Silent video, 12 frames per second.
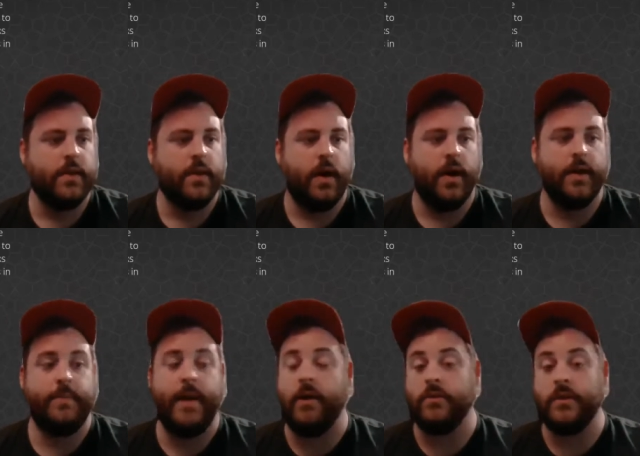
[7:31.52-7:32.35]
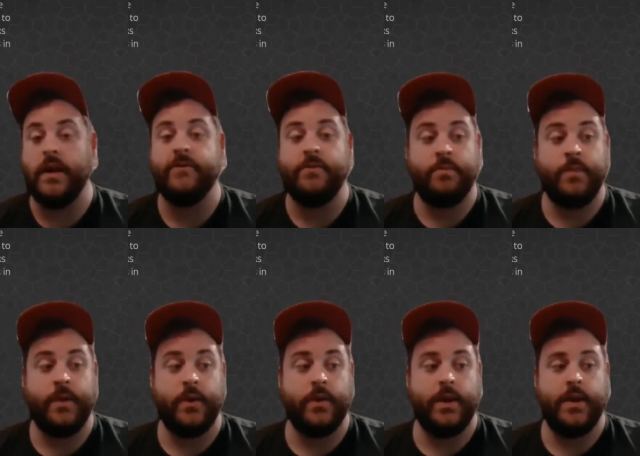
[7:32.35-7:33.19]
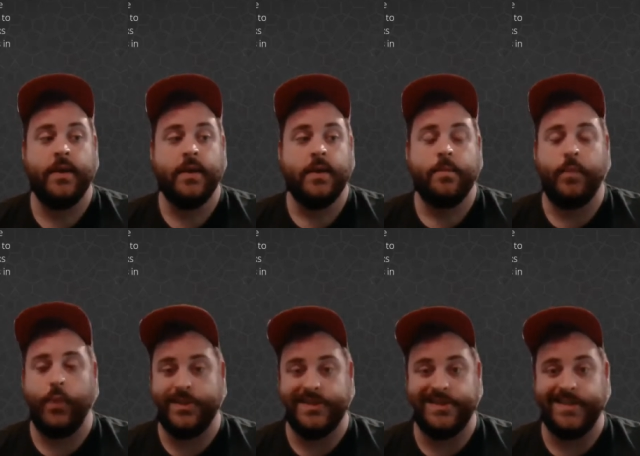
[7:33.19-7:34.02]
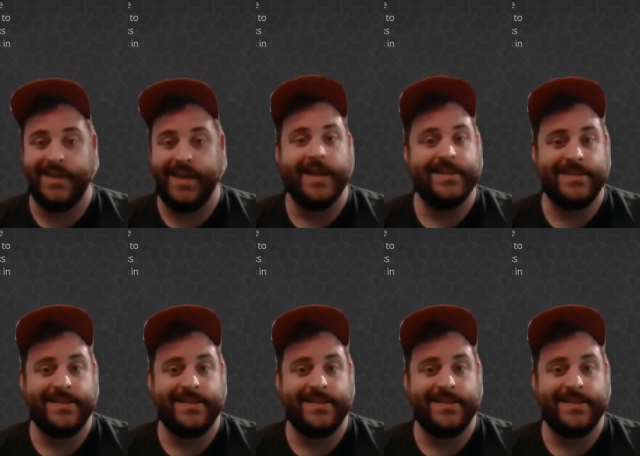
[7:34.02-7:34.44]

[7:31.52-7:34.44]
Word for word: All right, the power of love and beauty points us to God.